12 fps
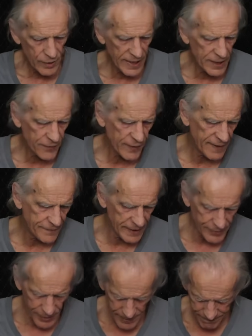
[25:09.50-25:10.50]
So that's
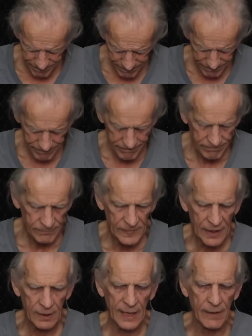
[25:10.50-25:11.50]
FretFixxer.
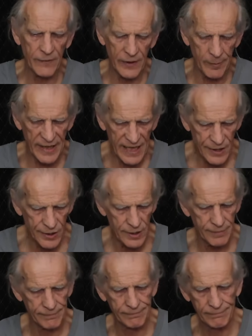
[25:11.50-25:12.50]
Under the
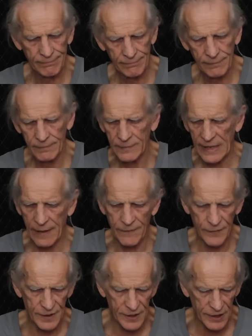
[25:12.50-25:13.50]
base,
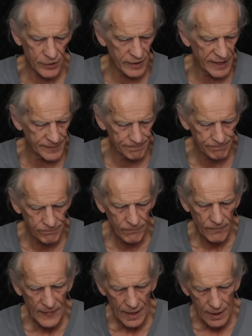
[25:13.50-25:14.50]
that's the 6-string.
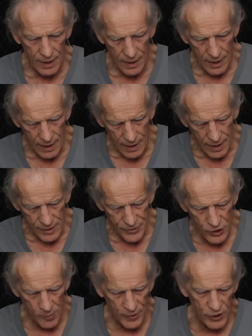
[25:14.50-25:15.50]

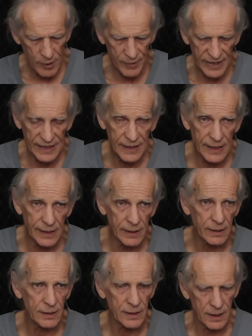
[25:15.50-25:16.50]
Super, super easy to
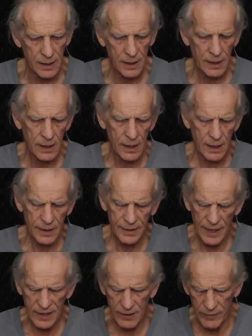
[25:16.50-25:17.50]
use.
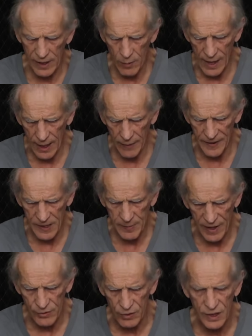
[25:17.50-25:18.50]
Doesn't require any
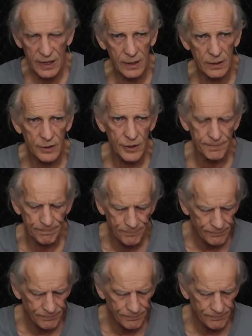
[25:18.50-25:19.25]
special skills.